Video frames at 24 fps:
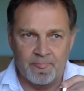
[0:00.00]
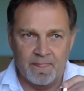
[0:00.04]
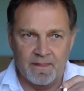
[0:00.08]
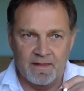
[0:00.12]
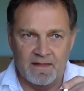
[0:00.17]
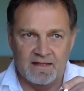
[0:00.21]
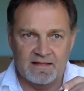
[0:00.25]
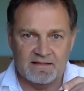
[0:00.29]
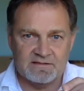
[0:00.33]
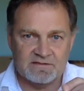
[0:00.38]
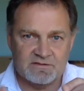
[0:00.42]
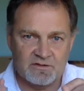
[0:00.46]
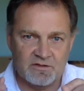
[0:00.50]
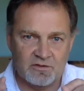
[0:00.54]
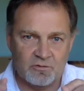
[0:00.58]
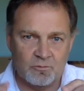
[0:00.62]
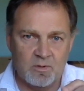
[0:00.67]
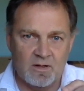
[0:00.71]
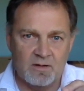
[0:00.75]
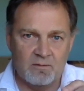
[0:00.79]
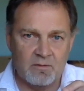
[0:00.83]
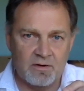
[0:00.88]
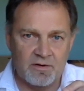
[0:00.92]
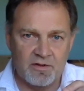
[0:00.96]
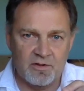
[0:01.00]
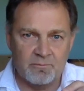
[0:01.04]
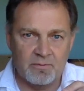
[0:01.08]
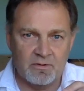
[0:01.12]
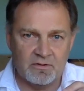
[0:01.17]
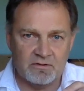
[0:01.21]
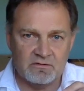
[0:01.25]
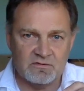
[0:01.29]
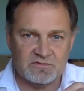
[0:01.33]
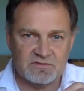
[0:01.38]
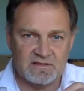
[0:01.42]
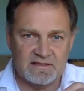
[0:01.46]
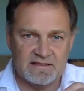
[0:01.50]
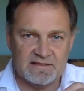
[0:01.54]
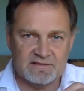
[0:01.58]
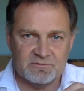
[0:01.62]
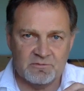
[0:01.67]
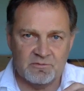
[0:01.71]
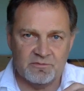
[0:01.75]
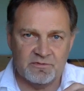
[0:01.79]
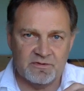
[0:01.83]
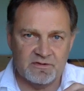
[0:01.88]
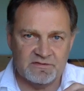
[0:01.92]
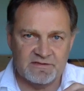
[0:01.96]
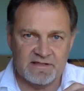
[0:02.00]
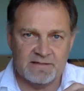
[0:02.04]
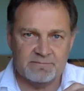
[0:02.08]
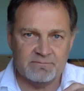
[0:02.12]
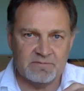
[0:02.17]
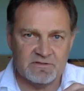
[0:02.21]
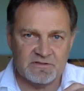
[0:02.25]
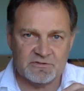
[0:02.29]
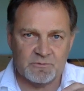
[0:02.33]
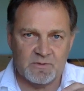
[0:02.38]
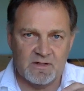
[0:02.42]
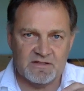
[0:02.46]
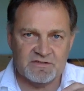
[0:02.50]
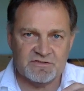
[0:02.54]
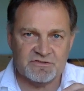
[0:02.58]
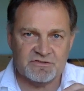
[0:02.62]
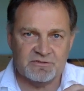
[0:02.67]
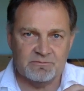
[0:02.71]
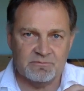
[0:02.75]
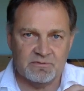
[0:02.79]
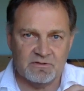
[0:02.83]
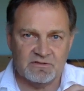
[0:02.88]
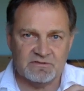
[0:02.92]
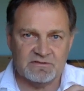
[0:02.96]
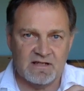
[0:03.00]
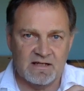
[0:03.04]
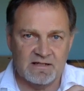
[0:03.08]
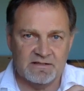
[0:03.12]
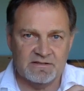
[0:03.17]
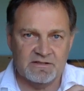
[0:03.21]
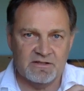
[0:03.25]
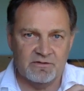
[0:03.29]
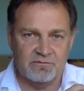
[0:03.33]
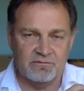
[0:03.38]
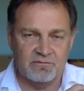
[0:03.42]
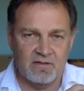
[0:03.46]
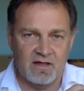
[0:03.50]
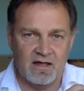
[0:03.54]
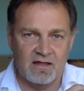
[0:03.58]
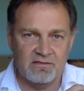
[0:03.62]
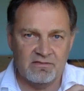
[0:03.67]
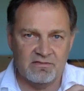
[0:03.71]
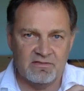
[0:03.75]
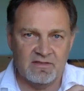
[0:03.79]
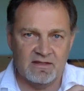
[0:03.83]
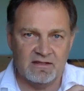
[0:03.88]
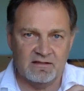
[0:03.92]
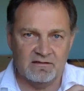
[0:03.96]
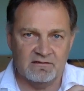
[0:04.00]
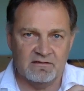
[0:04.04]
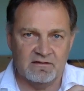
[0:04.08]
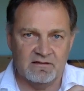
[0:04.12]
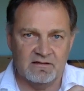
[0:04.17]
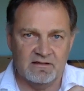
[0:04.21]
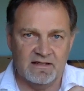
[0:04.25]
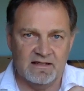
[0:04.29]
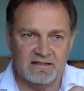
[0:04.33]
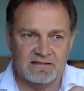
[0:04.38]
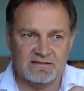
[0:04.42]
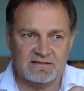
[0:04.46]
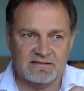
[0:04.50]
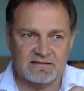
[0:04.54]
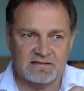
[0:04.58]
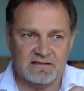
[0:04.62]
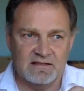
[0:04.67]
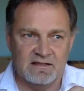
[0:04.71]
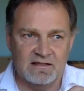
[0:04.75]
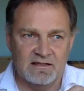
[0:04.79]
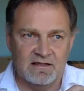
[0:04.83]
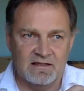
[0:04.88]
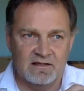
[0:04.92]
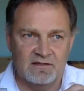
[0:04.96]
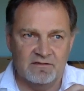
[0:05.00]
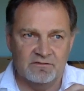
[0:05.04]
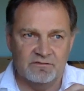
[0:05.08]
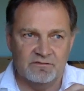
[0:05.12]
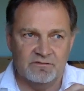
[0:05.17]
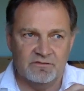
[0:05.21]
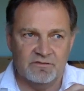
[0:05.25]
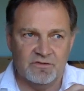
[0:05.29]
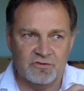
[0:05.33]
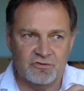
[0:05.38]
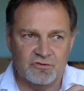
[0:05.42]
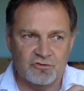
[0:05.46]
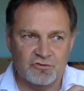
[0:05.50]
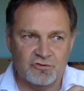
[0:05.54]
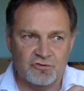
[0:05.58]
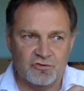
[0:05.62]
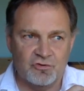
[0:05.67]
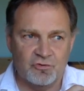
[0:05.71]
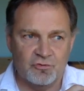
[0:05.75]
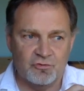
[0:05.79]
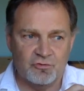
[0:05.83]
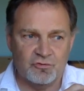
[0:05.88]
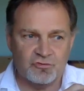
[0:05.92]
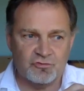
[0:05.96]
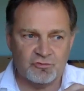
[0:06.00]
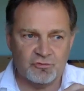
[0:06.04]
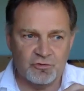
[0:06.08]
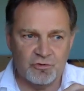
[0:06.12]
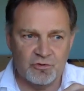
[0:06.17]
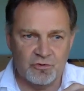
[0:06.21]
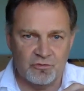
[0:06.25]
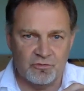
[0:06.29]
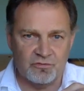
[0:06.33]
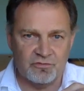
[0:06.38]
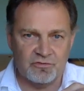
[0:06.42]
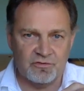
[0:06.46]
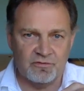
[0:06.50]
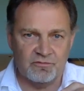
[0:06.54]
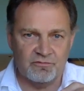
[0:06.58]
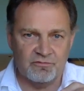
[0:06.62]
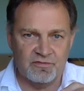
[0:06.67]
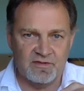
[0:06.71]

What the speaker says: it's quite one of the bottles that leaves me with the deepest question, because I think that it's the truth of